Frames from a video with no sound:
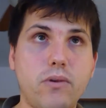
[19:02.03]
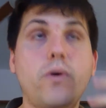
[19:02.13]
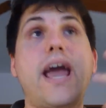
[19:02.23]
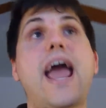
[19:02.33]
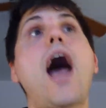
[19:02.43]

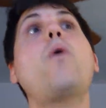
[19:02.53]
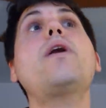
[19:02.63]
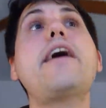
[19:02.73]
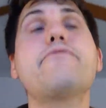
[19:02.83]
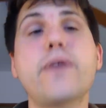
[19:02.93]
okay, how would
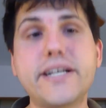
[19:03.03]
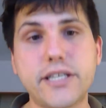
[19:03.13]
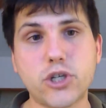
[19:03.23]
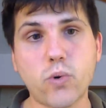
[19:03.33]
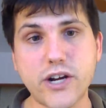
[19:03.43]
I phrase
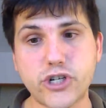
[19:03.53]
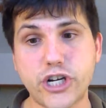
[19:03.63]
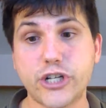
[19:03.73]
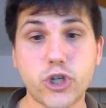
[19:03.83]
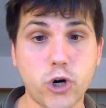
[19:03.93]
this
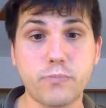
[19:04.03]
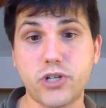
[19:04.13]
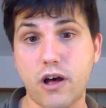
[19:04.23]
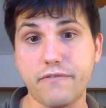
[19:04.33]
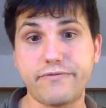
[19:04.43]
question in terms
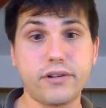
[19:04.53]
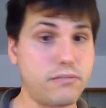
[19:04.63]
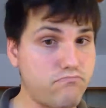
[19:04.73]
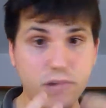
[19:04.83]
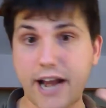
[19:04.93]
of
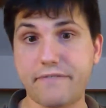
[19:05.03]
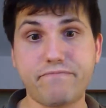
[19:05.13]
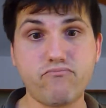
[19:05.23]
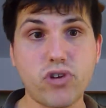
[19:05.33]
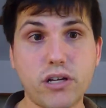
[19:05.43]
kind of
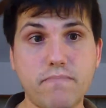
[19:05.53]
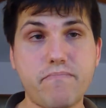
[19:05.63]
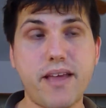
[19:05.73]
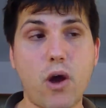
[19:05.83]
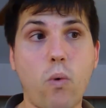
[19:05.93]

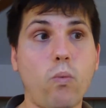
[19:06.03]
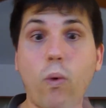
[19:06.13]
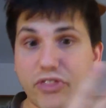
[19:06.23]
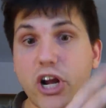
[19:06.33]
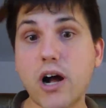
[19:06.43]

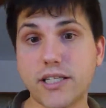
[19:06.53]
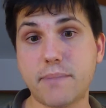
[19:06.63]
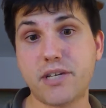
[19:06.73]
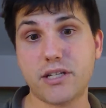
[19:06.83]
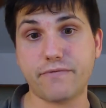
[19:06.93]
what the
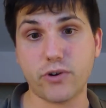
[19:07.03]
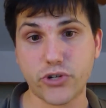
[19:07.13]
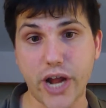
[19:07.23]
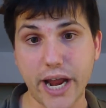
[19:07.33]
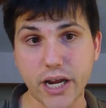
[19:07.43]
concept is in
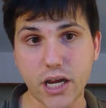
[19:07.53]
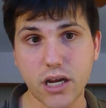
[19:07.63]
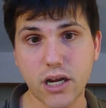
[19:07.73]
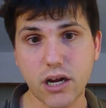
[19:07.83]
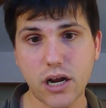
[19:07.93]
first aid?
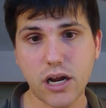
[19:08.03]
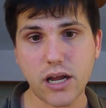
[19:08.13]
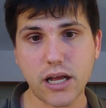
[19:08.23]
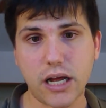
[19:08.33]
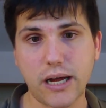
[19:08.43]

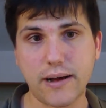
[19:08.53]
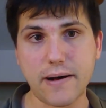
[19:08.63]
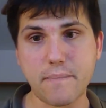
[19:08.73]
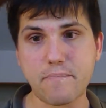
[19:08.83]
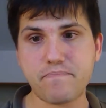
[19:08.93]

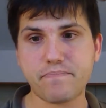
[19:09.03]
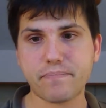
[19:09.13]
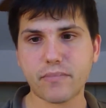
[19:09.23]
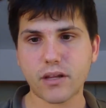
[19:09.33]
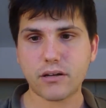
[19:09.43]
Now
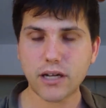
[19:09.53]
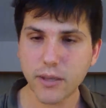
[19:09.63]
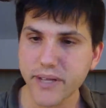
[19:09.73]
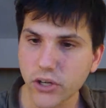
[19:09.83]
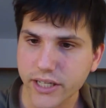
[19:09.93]

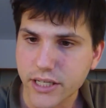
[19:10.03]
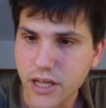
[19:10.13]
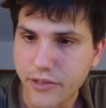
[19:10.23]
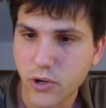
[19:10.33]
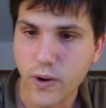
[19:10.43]
let me look at this
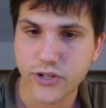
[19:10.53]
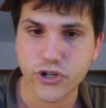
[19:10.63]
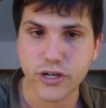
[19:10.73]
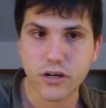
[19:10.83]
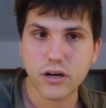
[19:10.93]
other
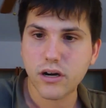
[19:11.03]
question.